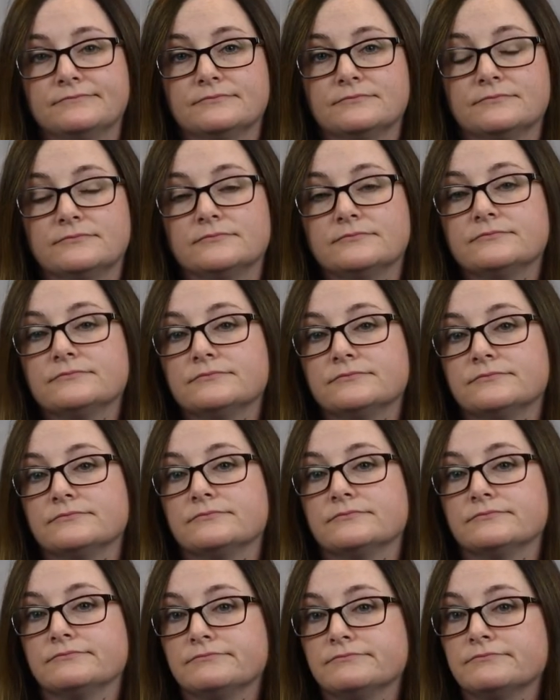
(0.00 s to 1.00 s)

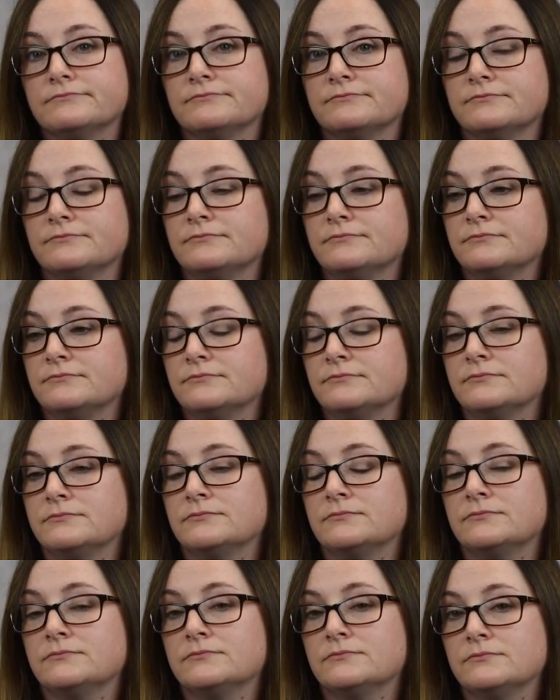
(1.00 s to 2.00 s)

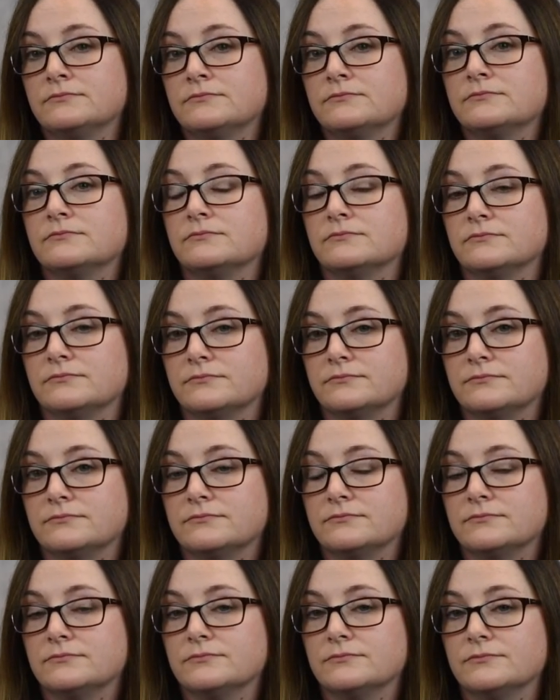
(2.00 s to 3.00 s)

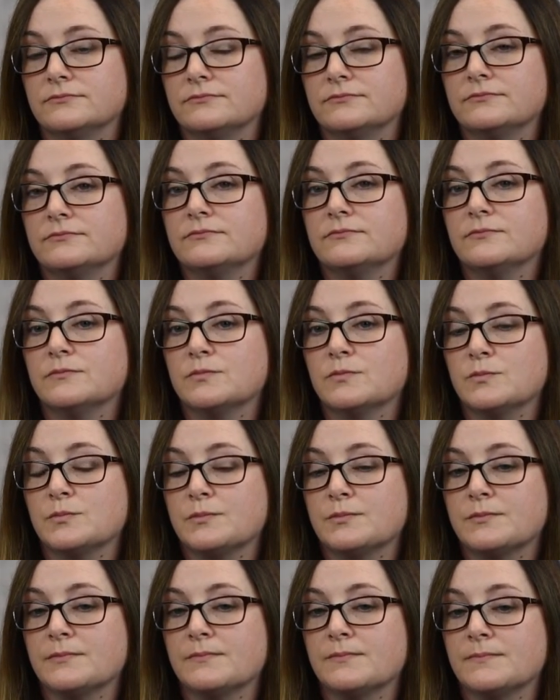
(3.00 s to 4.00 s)

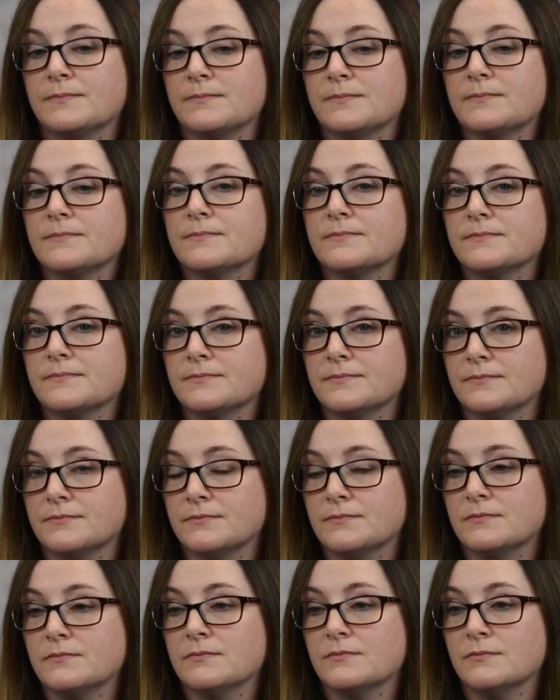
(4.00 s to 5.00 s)

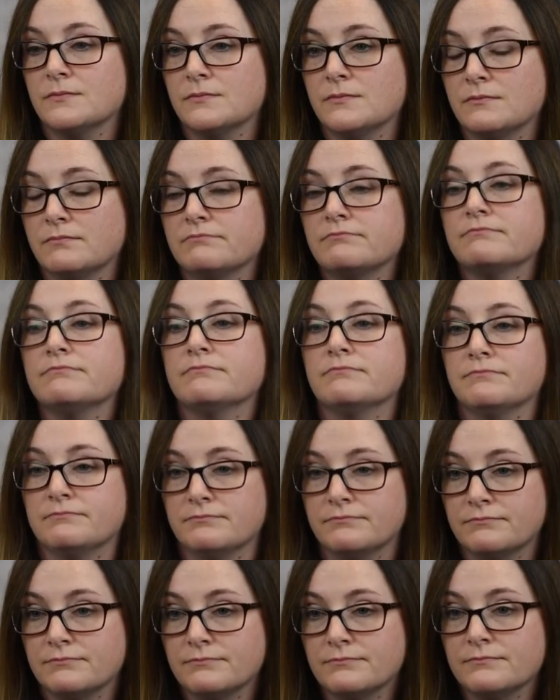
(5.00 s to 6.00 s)

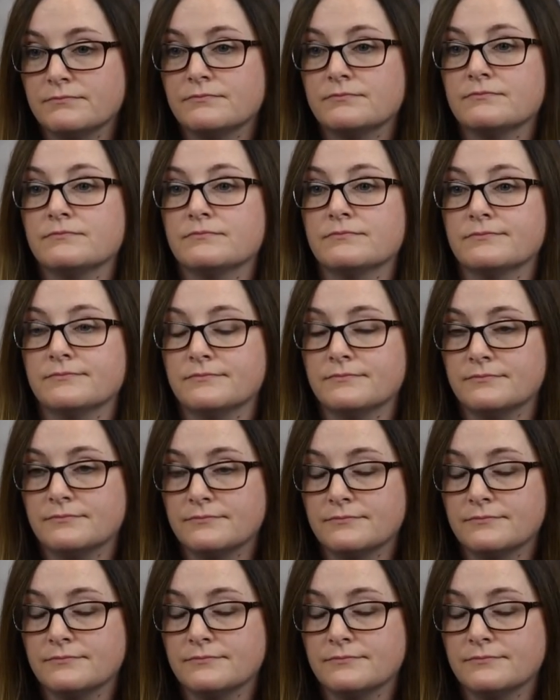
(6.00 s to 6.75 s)
The person shown says nothing.